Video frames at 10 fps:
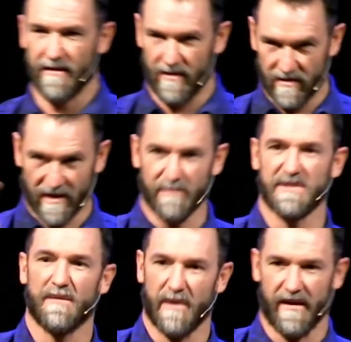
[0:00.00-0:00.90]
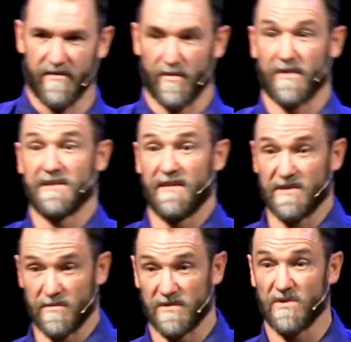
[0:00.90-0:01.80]
You come see me afterwards, and
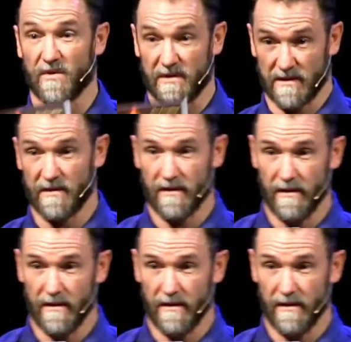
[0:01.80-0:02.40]
this one's yours.